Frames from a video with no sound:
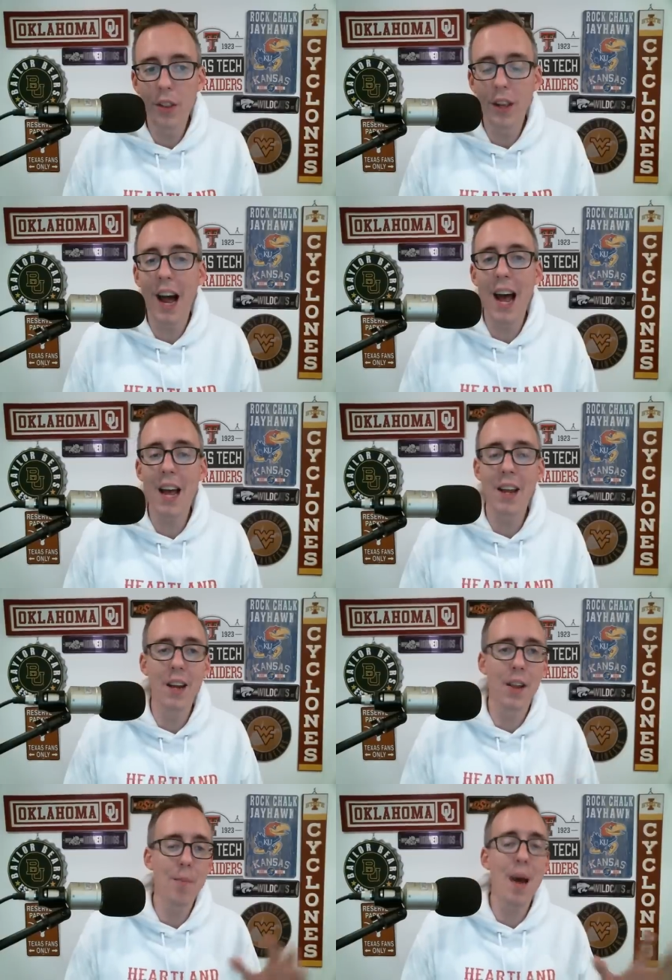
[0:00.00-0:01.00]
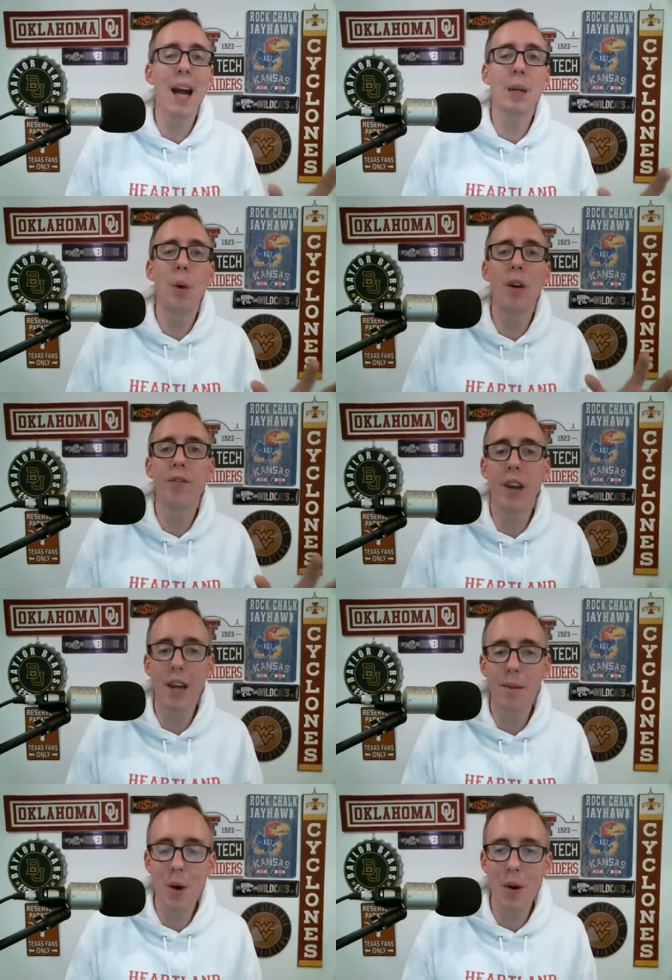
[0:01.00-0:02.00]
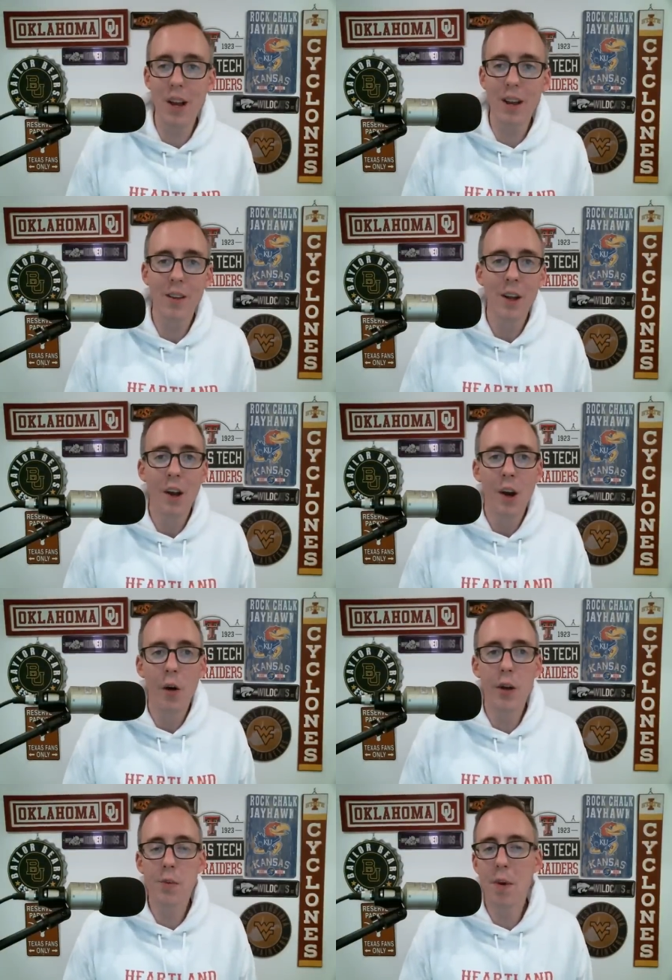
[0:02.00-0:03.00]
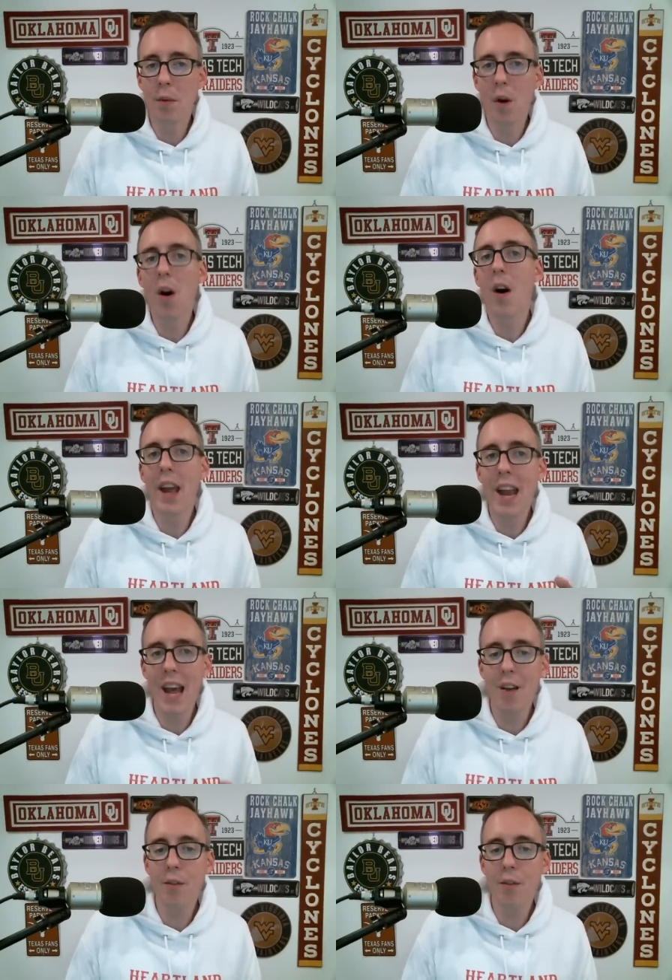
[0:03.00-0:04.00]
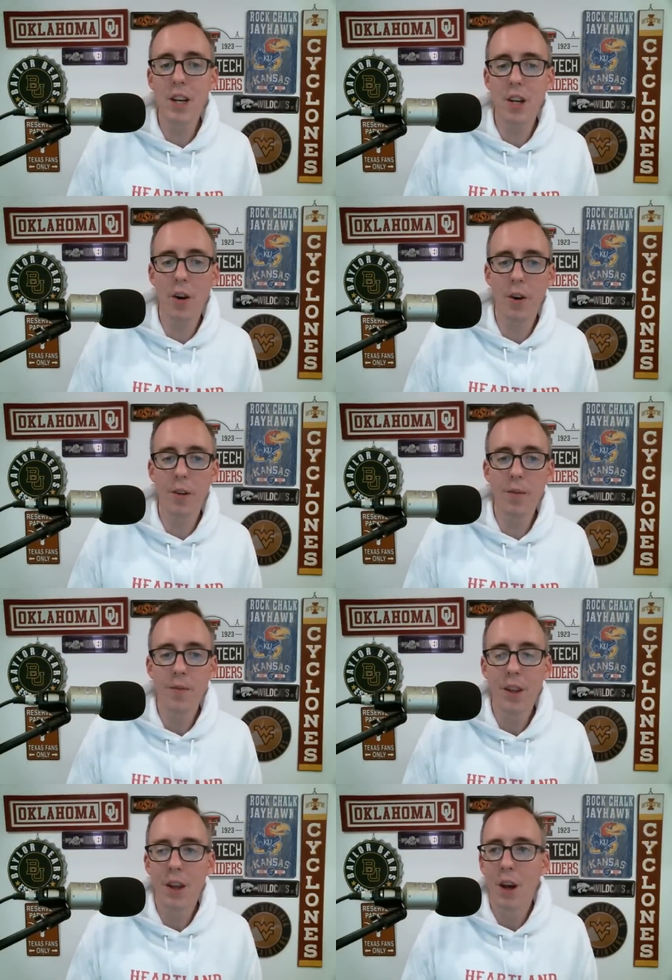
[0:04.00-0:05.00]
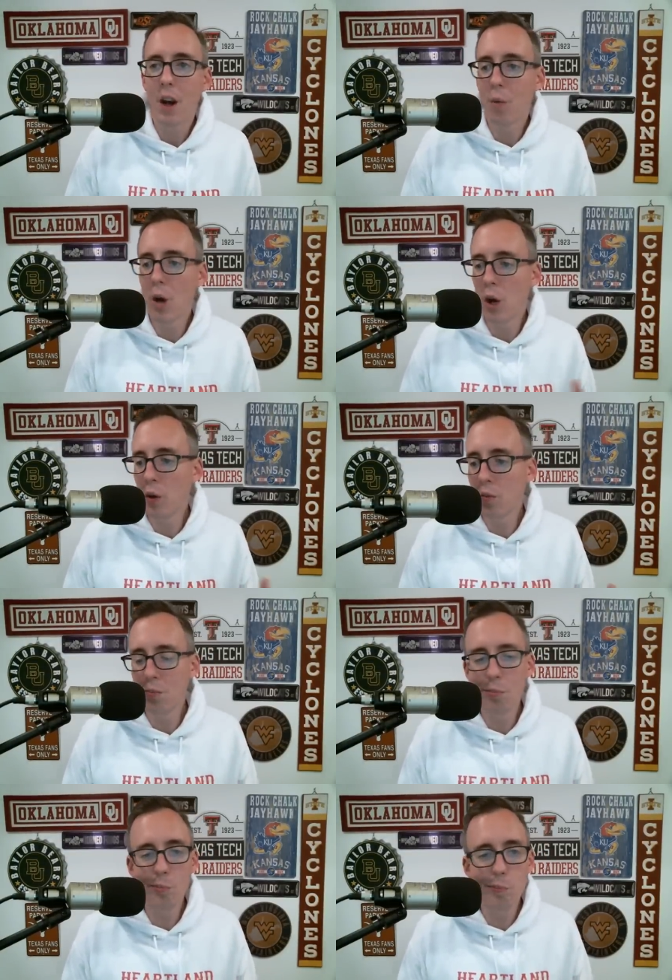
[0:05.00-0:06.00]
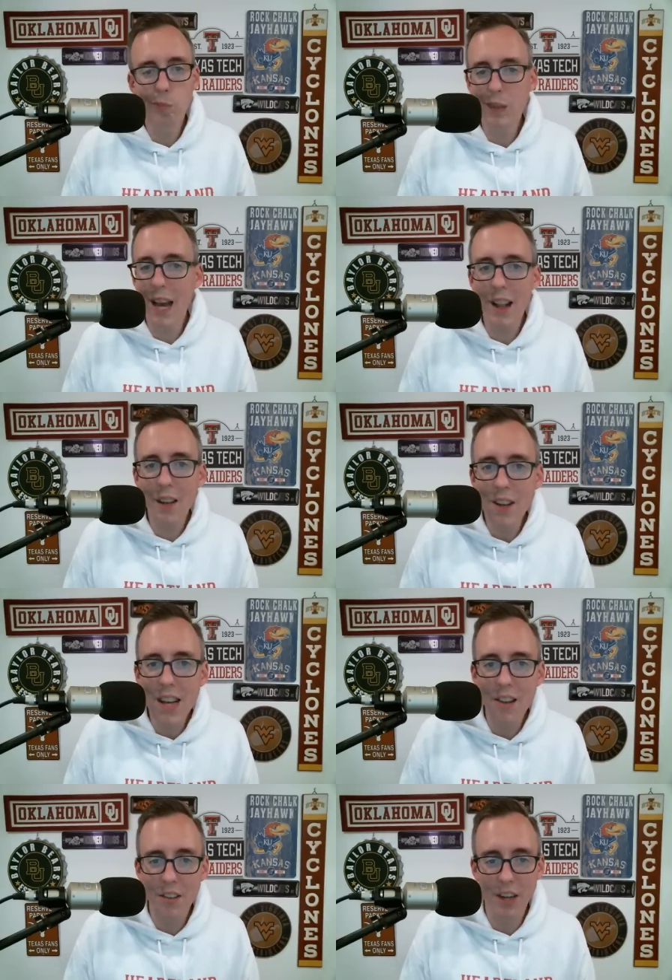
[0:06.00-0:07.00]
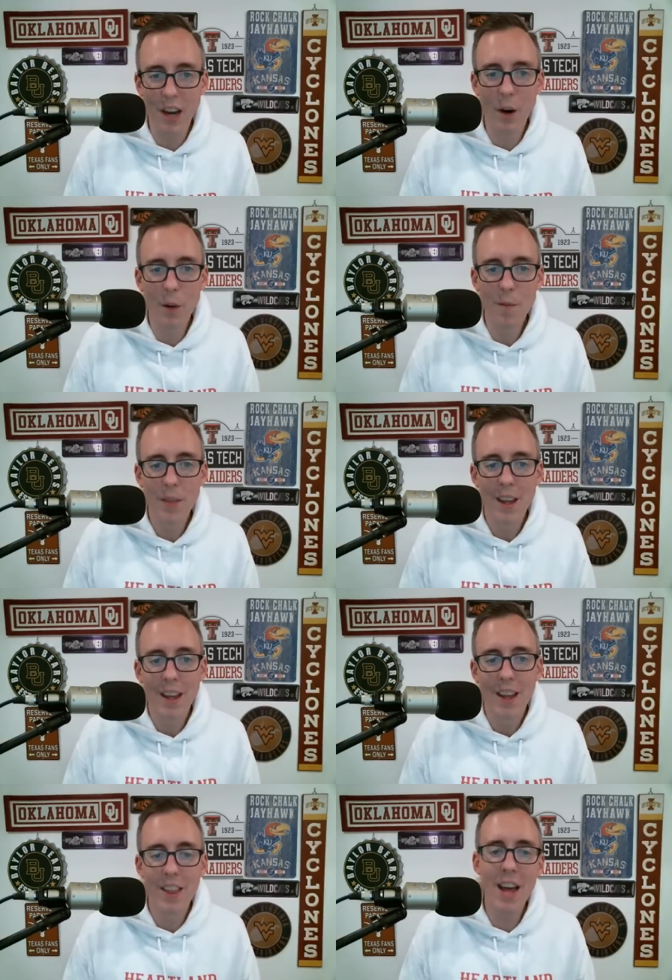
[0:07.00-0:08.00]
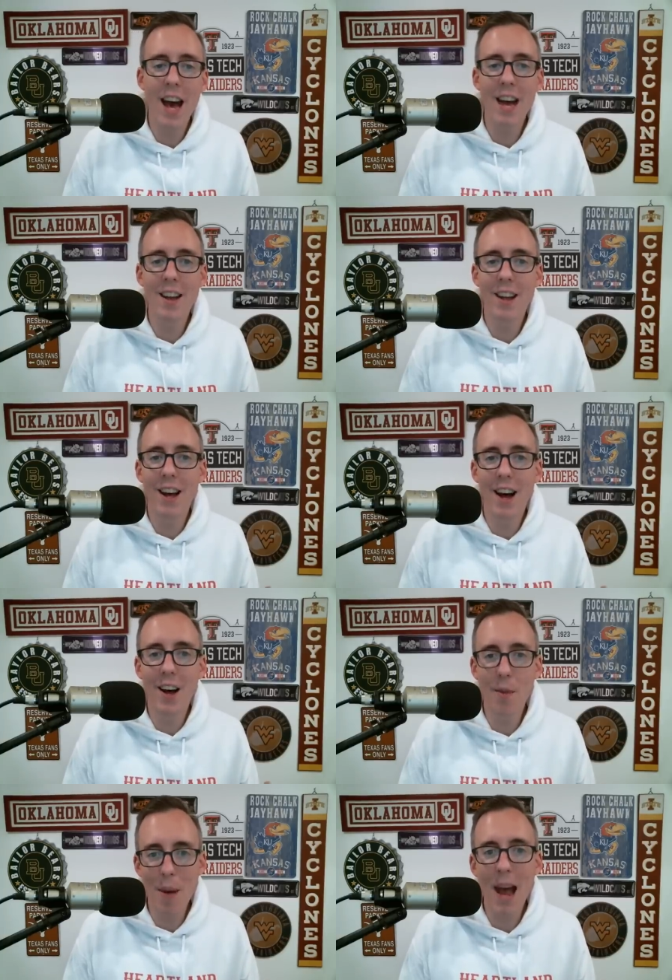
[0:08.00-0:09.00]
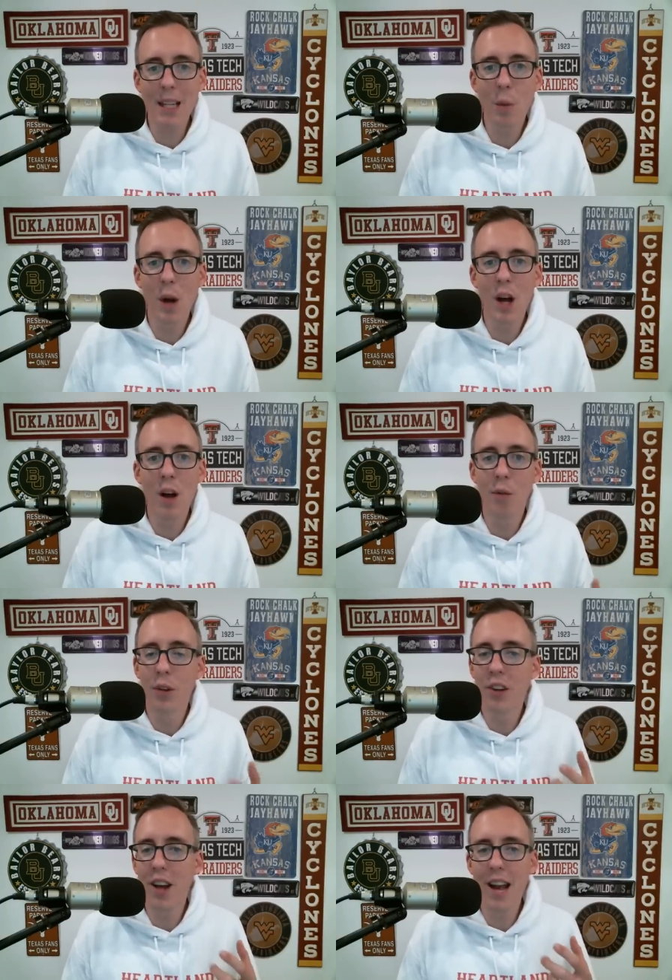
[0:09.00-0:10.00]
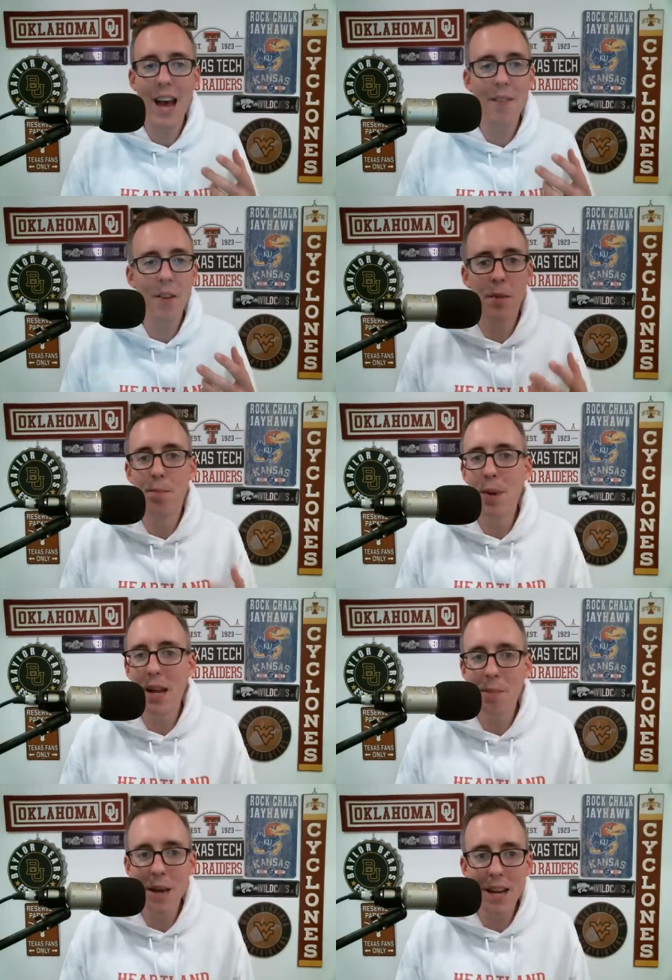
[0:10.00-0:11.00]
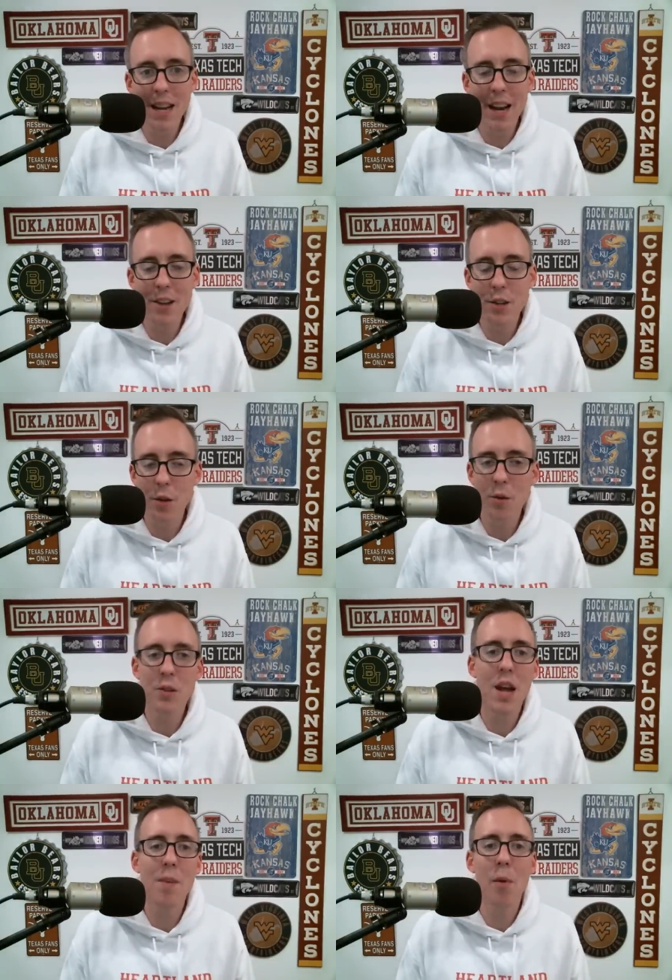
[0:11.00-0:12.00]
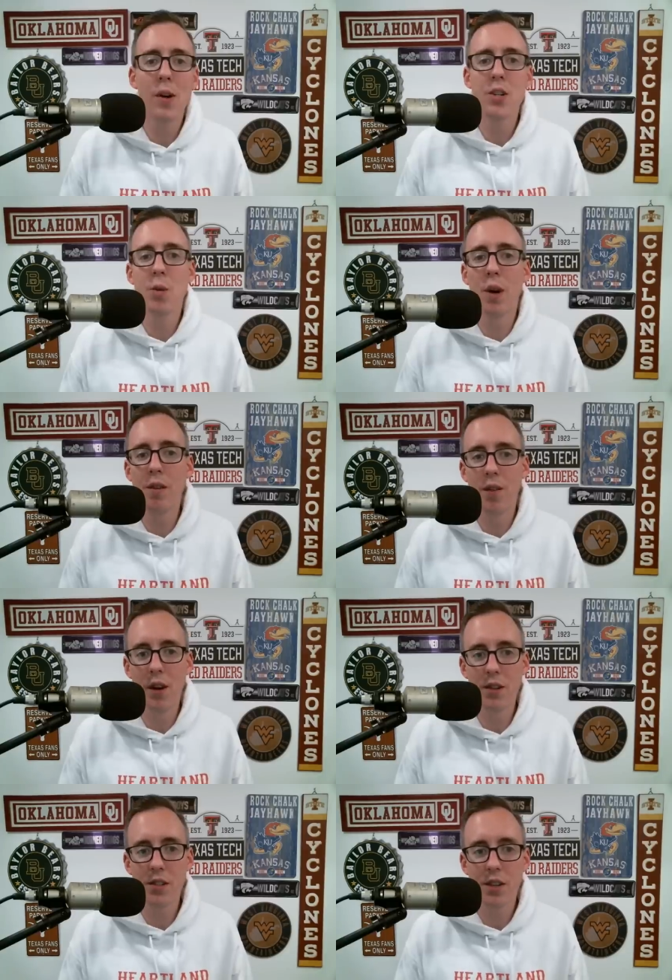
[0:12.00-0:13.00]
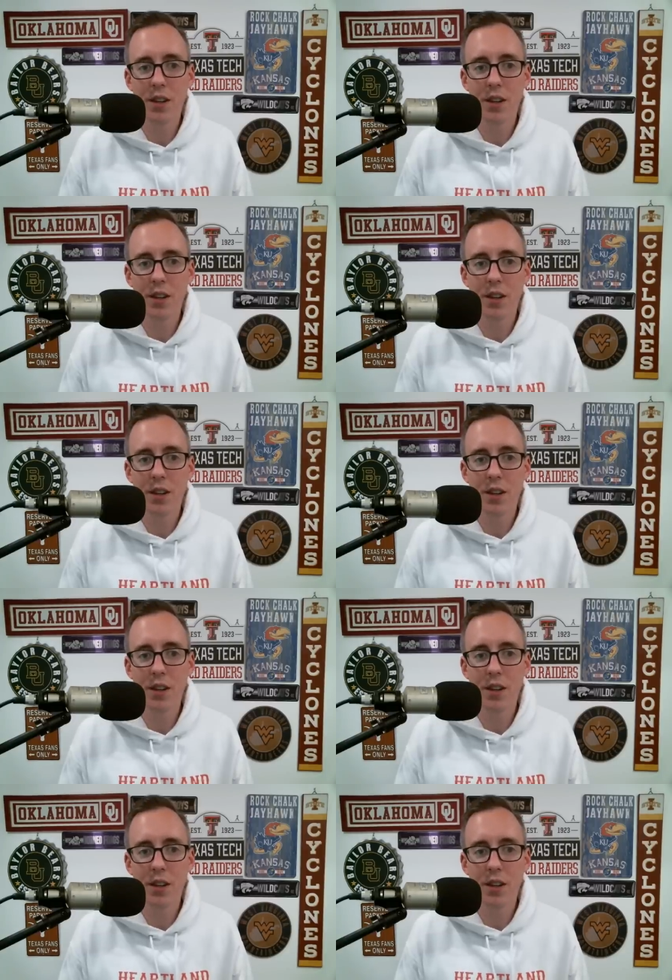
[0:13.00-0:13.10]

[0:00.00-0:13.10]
the guy, you know, the Pac-12 fanboy who has been wrong at every turn, wrote 10, 11 days ago that the Pac-12 was going to have this big meeting on Tuesday, March 21st.